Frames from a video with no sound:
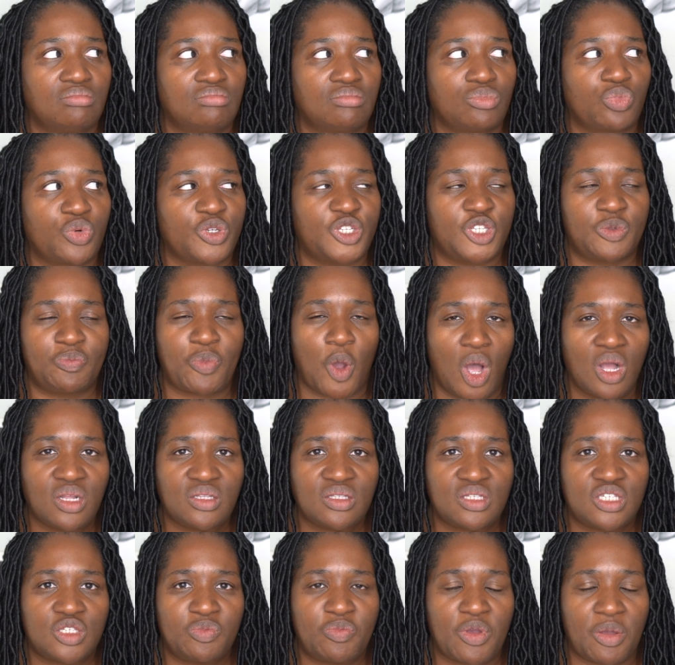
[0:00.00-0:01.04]

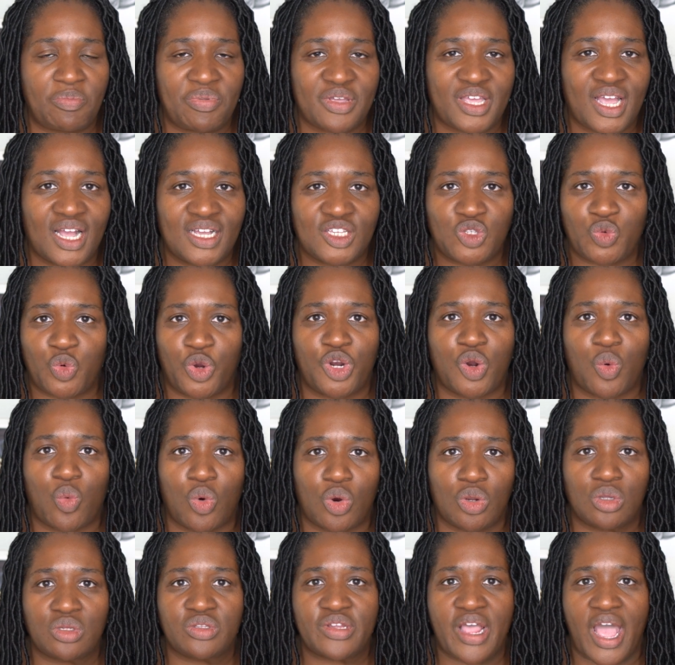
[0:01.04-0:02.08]
response, but because we're in a
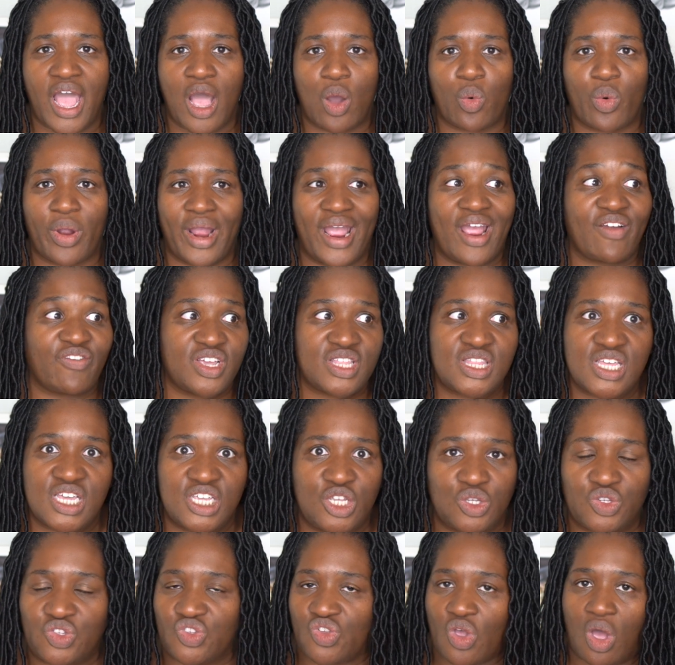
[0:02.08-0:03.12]
world now where everything you
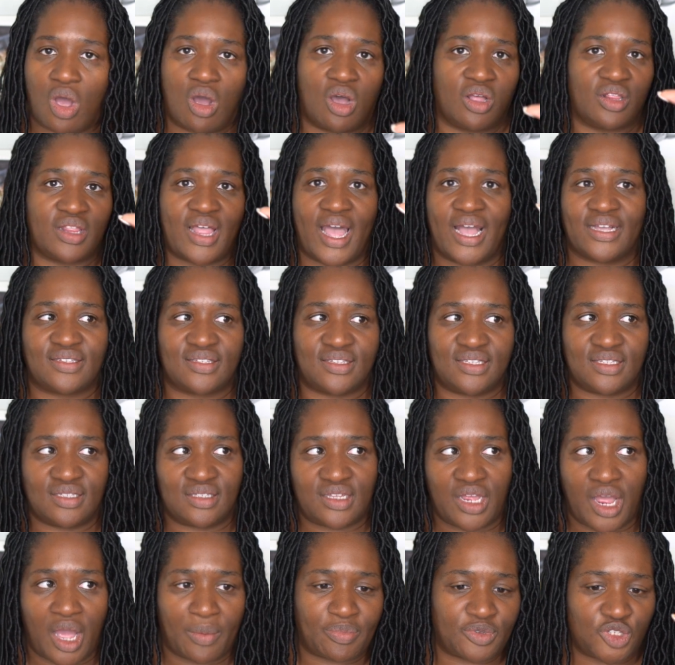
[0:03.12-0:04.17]
saw last
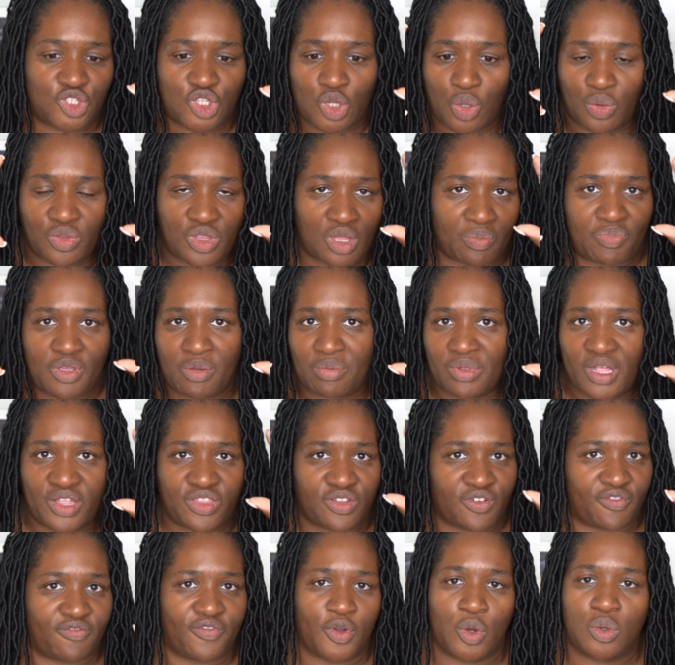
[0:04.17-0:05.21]
episode, that people had their
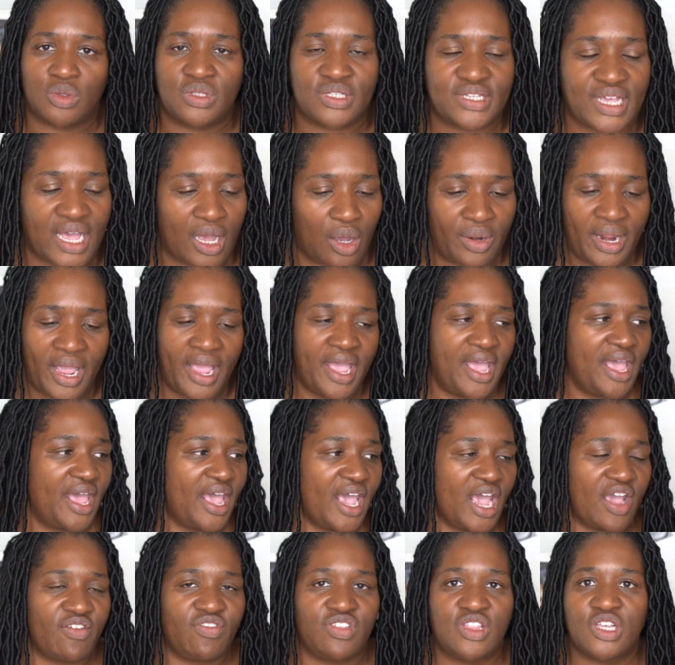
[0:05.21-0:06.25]
phones out,
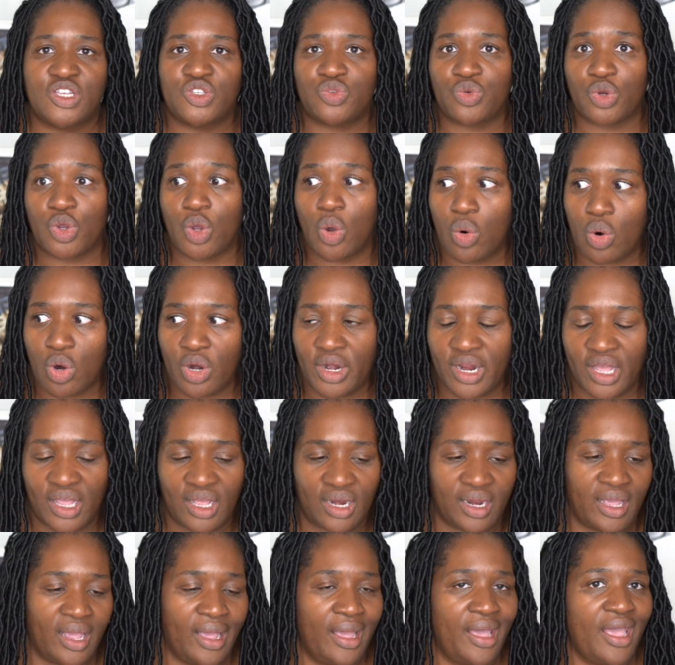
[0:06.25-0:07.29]
everything's
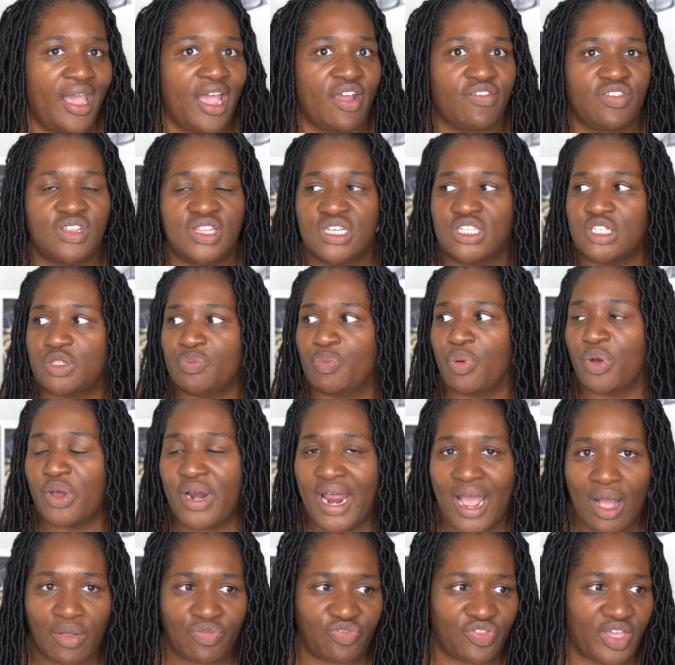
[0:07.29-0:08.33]
recorded, everything's put
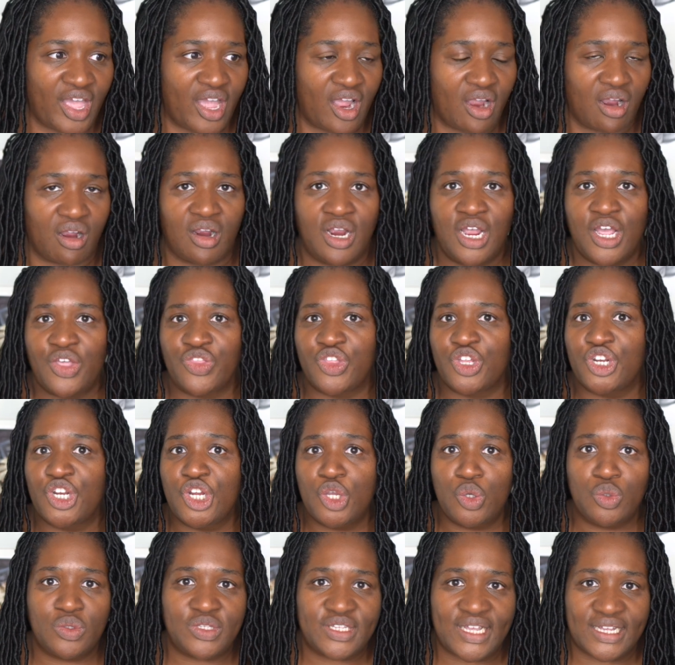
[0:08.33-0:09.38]
out there, the
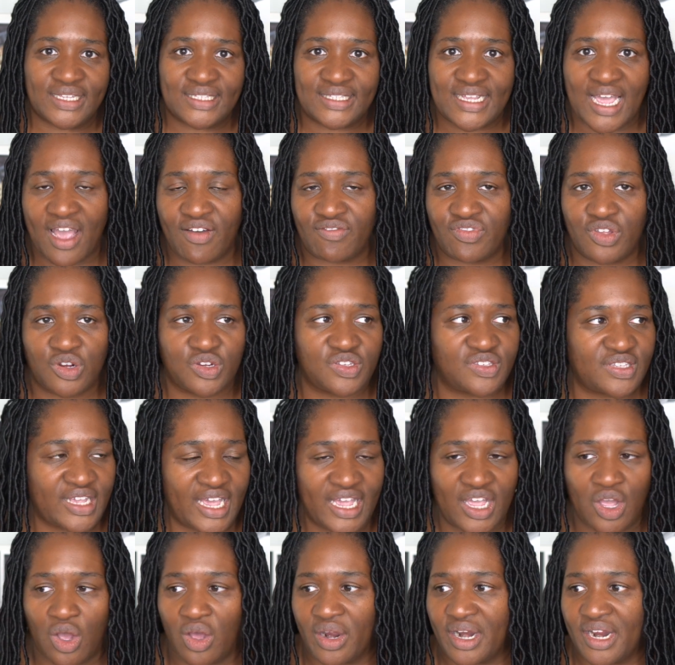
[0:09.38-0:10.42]
news gets to have their say
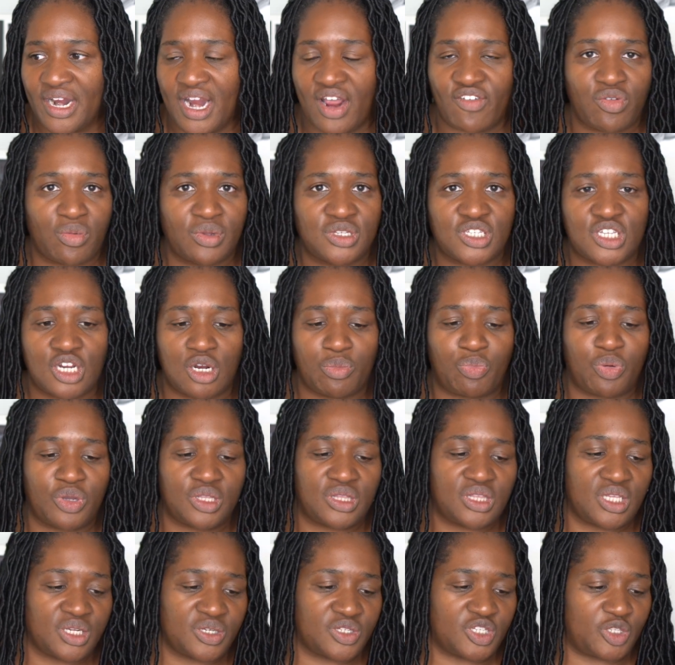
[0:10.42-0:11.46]
on it, everyone's gonna put
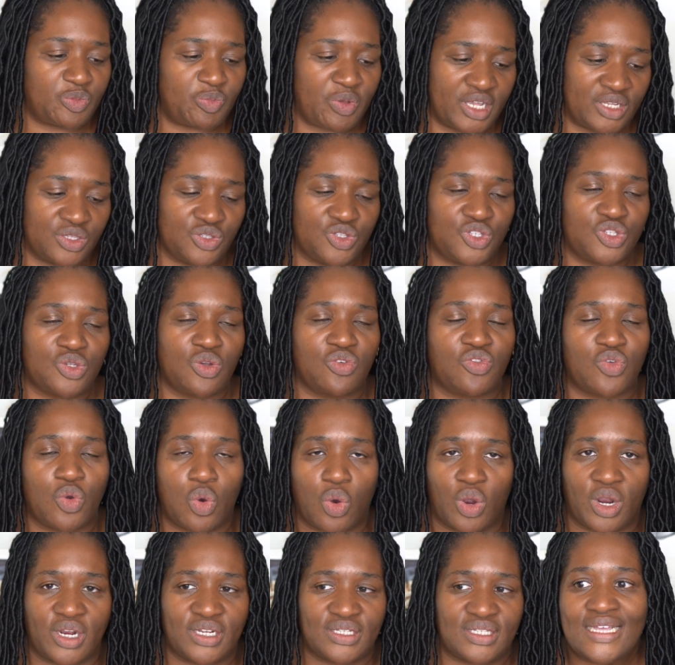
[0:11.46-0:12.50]
their spin, so of
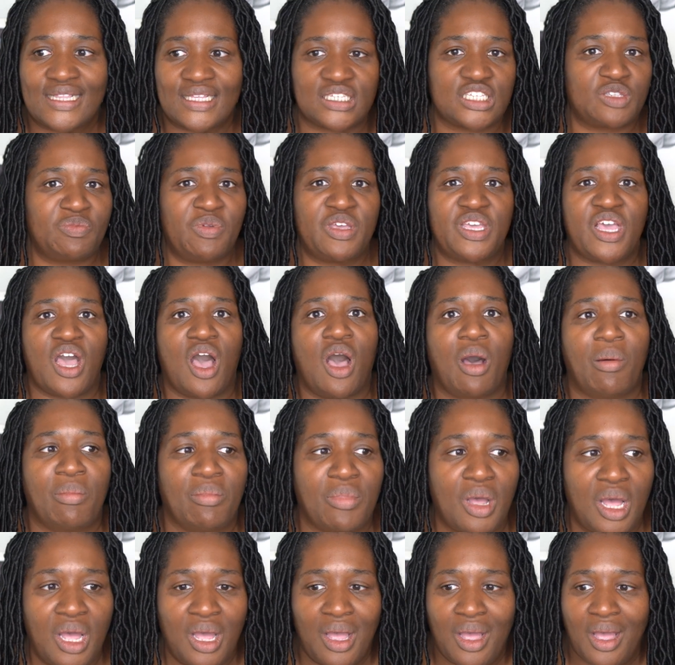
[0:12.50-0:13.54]
course, this has become
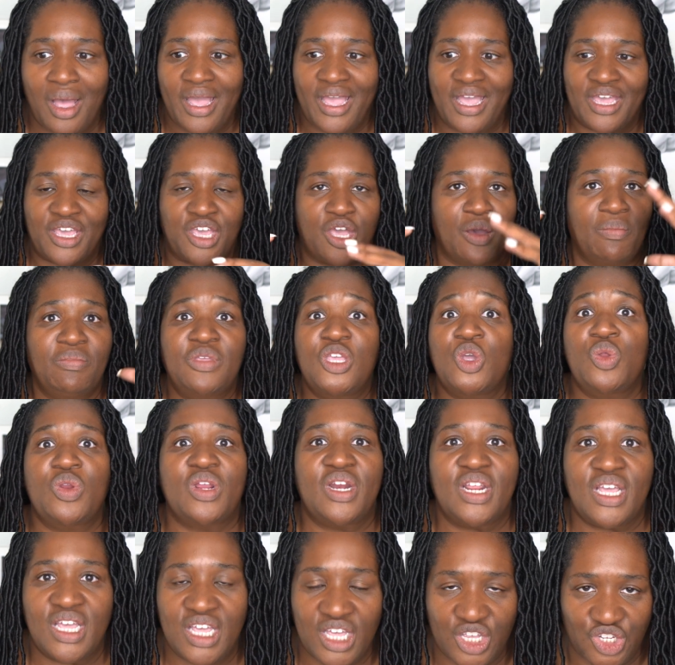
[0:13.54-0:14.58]
a
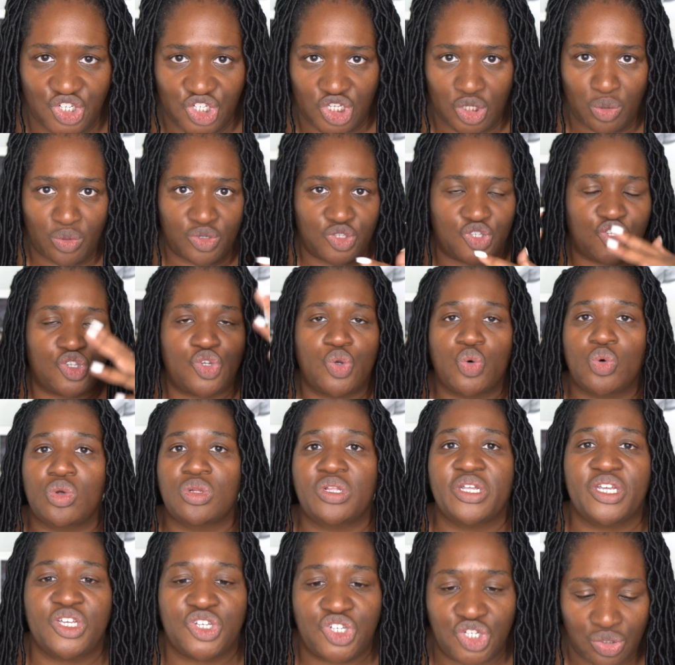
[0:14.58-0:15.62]
community issue, a school
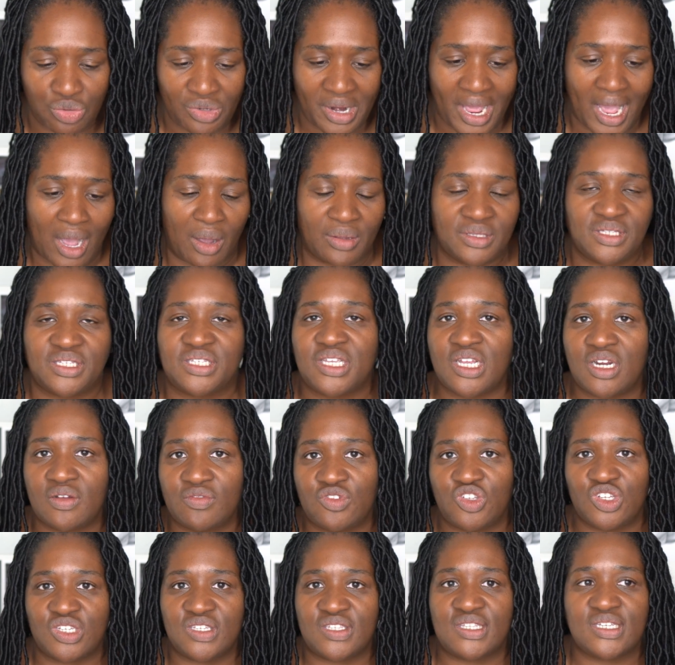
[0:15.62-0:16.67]
issue now, instead of
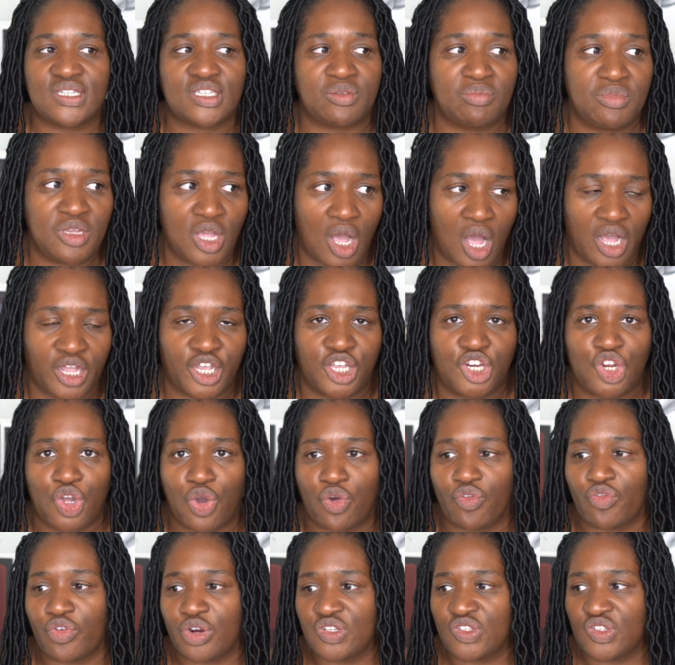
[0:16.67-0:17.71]
just this Miyagi-Do
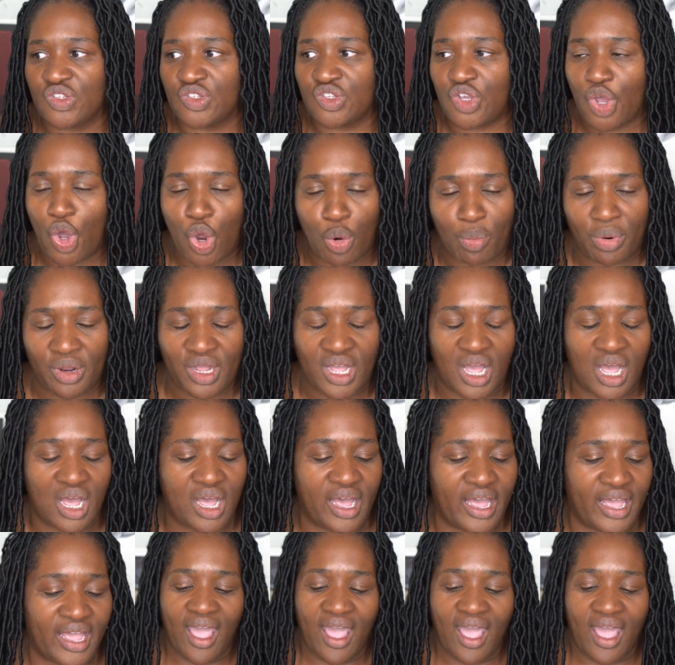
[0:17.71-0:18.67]
versus Cobra Kai.